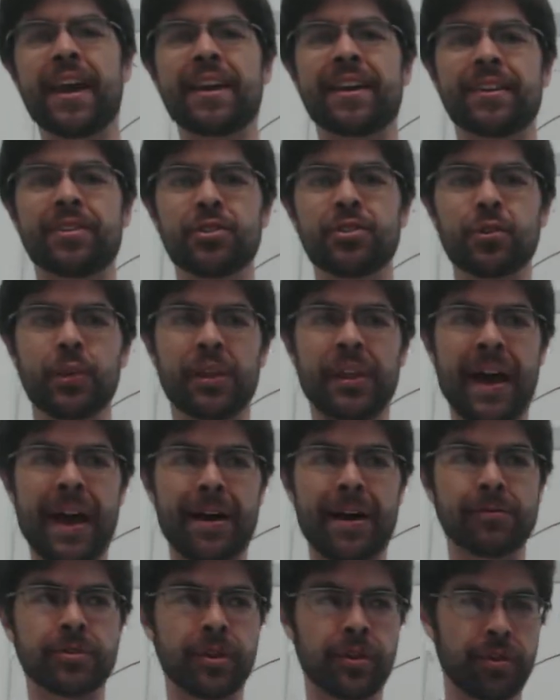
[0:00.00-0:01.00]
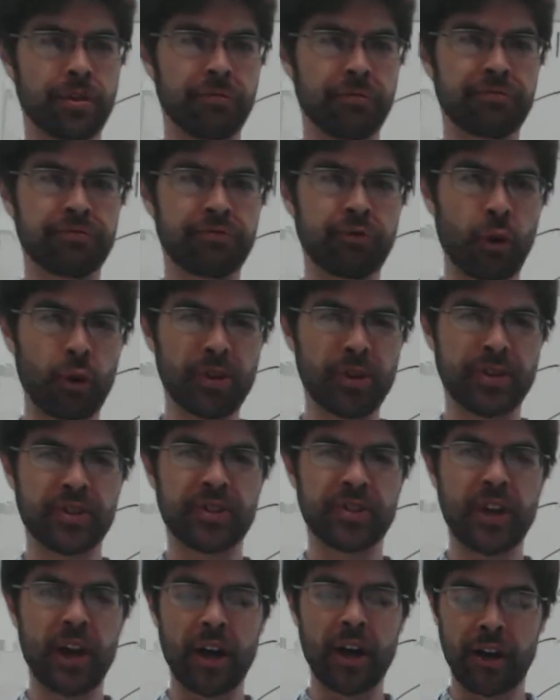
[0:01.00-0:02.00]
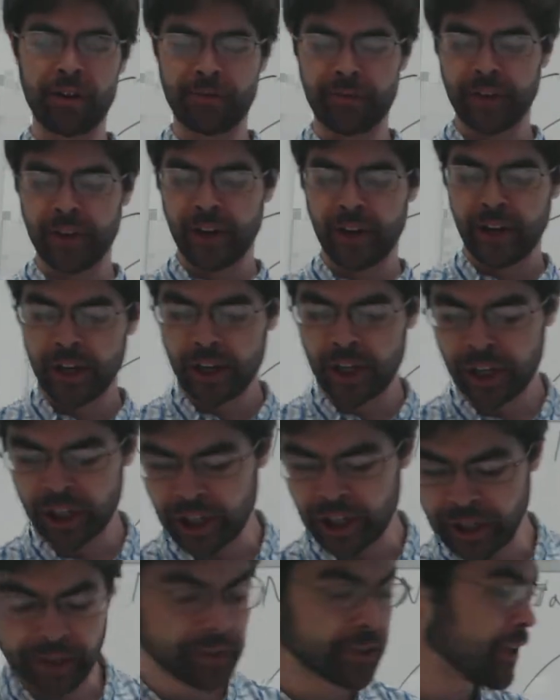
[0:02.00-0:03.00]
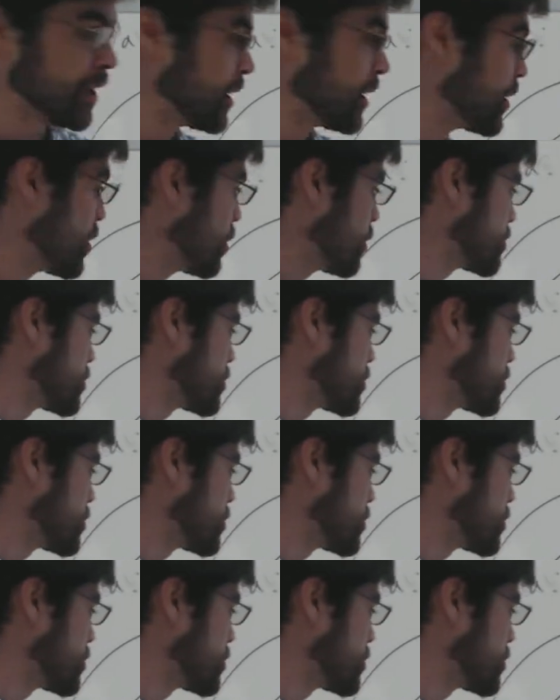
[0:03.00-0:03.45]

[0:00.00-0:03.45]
take into account the force of shielding.